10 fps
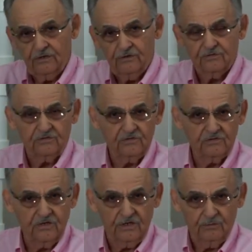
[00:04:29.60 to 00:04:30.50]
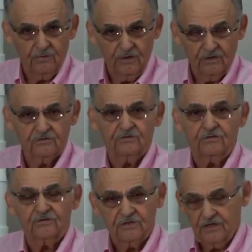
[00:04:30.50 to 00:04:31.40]
is the same as the
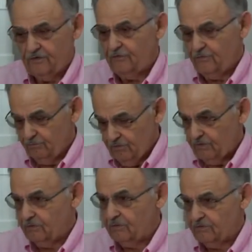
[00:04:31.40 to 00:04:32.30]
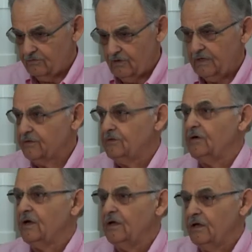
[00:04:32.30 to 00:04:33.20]
standard mineral extractor.
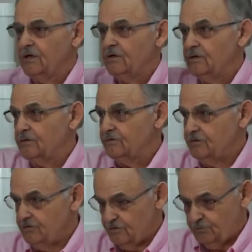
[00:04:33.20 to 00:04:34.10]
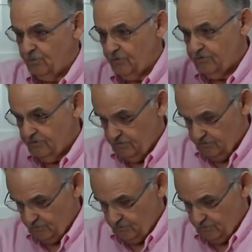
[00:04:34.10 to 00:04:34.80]
You see this portion